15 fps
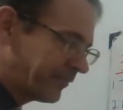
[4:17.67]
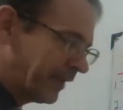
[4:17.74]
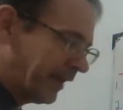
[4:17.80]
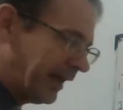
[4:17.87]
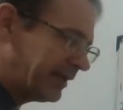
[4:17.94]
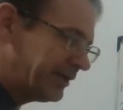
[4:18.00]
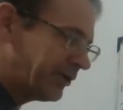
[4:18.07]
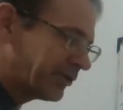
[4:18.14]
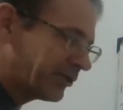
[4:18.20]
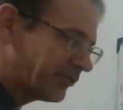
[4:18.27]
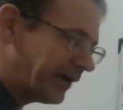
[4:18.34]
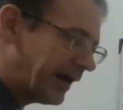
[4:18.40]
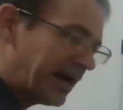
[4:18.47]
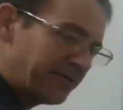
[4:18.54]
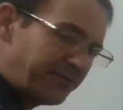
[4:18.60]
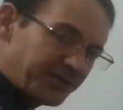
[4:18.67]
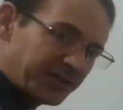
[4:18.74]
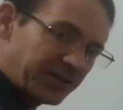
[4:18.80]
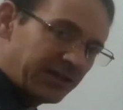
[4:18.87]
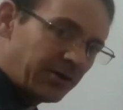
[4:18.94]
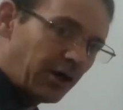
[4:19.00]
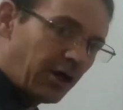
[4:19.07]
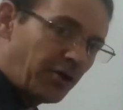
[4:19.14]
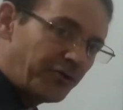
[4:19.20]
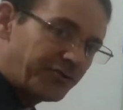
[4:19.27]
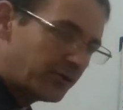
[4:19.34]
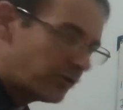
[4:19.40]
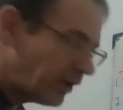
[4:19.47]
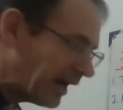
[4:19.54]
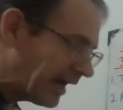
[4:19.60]
And your graphs can
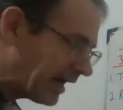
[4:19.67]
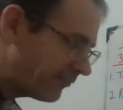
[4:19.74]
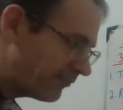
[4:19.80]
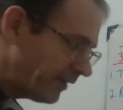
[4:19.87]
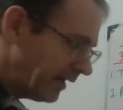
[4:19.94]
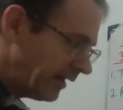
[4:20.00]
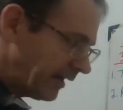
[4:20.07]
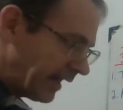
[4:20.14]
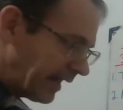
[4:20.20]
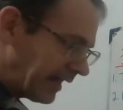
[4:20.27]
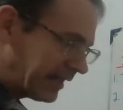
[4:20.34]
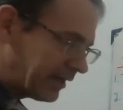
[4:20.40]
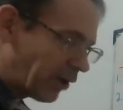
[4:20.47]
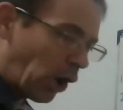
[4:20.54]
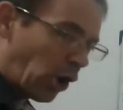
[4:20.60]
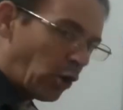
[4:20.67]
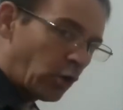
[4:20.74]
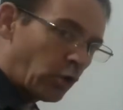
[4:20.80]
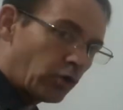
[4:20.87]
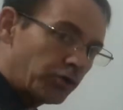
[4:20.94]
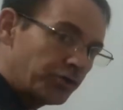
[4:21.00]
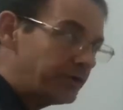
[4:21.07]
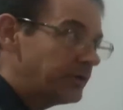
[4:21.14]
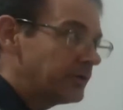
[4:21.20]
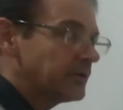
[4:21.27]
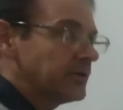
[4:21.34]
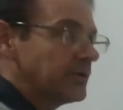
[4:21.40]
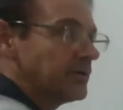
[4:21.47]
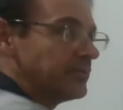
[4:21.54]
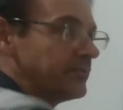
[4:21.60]
also have an old,
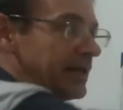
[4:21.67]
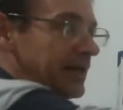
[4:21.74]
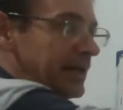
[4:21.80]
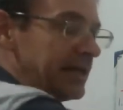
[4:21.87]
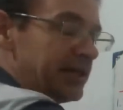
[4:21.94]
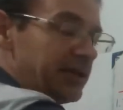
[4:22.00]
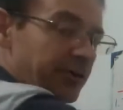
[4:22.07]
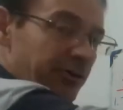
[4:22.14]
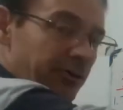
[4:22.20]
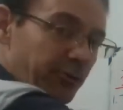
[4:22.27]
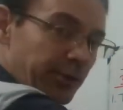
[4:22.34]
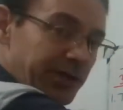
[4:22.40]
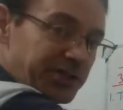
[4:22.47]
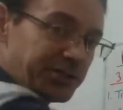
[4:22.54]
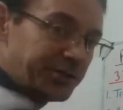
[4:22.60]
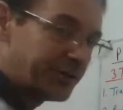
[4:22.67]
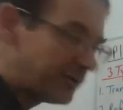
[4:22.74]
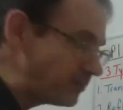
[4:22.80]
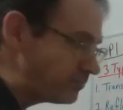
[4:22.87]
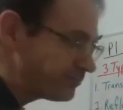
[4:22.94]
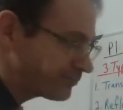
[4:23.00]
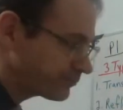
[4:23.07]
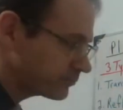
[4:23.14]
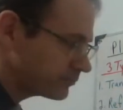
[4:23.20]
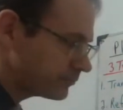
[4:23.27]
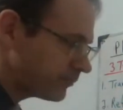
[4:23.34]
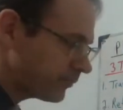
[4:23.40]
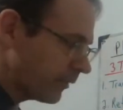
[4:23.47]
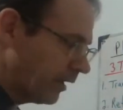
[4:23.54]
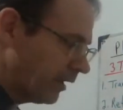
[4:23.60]
meaning your original,
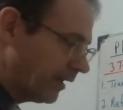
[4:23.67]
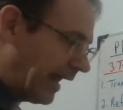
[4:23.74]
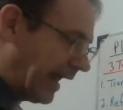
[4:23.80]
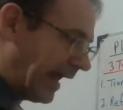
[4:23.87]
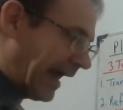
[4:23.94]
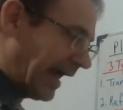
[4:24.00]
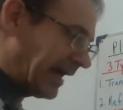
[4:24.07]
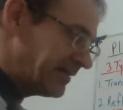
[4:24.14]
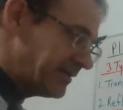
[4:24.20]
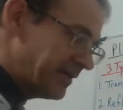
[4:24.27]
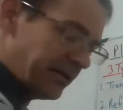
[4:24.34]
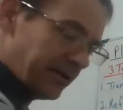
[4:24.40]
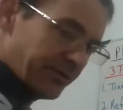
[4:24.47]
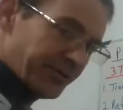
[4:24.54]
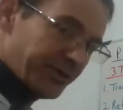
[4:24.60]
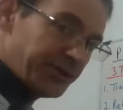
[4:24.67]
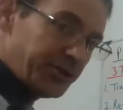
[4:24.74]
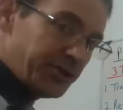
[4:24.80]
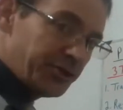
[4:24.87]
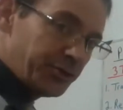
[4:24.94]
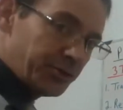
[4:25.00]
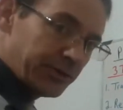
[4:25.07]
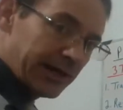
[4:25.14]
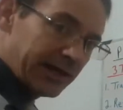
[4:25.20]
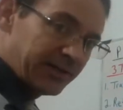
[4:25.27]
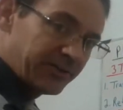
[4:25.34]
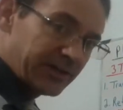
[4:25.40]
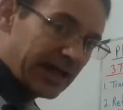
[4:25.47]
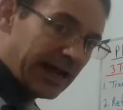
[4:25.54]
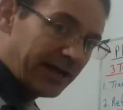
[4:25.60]
and the new, that
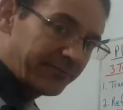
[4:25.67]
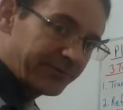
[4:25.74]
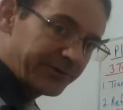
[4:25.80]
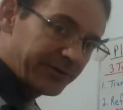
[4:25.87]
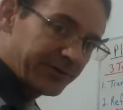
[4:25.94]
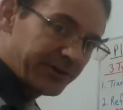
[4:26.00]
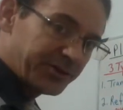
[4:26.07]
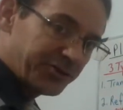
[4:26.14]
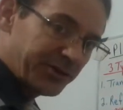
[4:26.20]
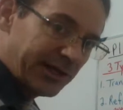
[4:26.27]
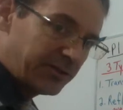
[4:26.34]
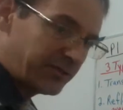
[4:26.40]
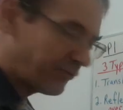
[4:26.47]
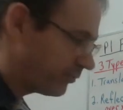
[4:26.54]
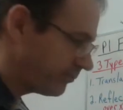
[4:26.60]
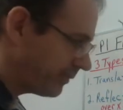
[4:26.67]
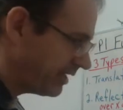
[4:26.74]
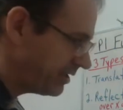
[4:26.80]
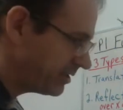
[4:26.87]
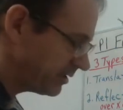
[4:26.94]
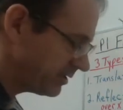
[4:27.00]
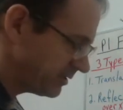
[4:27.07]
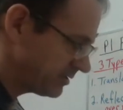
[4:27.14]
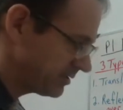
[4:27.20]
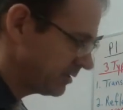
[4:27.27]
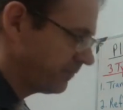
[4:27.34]
is after the transformations.